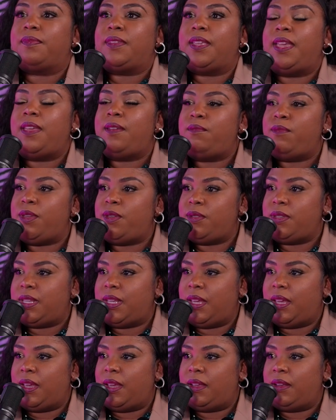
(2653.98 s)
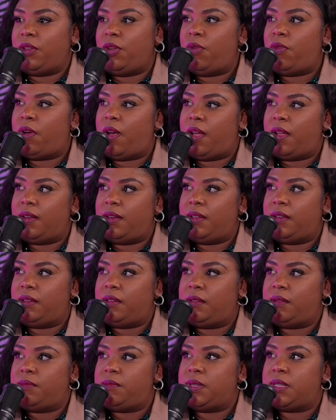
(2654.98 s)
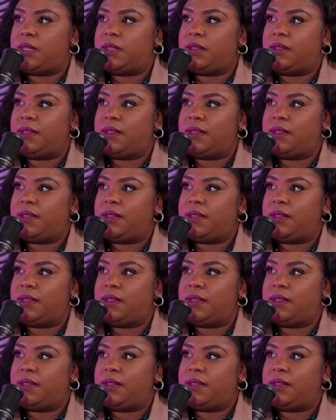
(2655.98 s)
in music, no condoms.